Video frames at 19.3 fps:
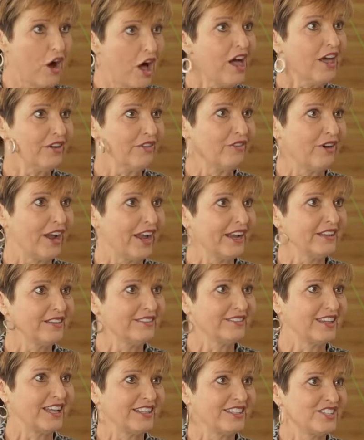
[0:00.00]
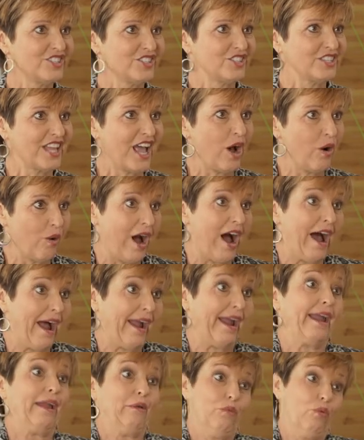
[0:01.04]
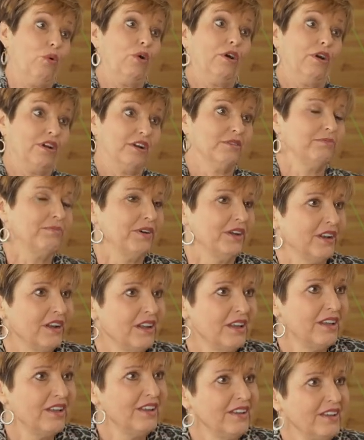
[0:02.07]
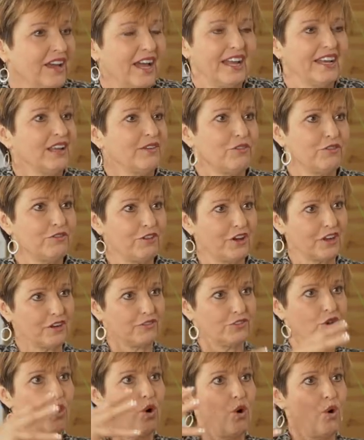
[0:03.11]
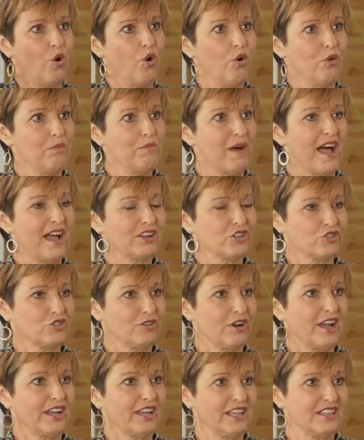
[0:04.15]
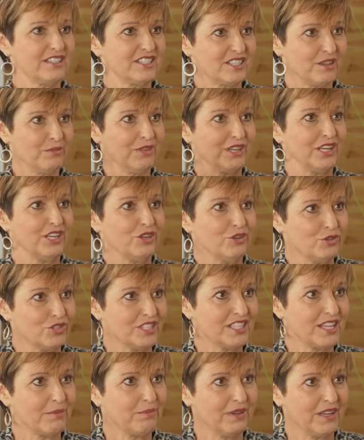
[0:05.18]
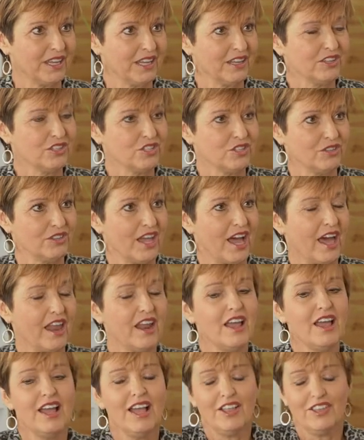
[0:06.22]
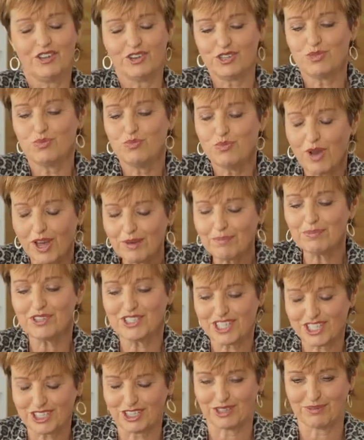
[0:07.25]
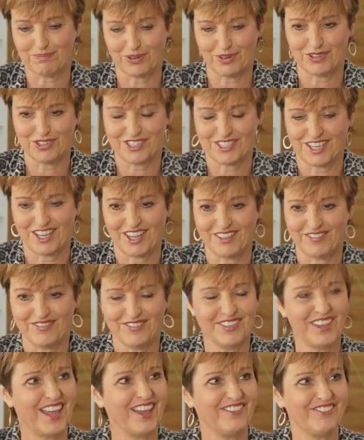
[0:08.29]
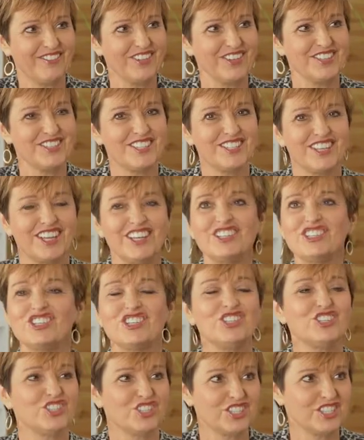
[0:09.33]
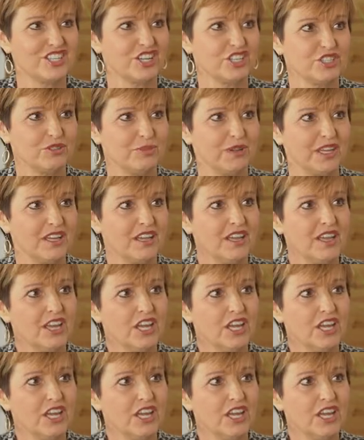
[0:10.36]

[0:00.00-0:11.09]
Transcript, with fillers: on right that's just how i work but i never thought of the whole backtrack and somebody new stepping into that there's one particular person that was it should just touch me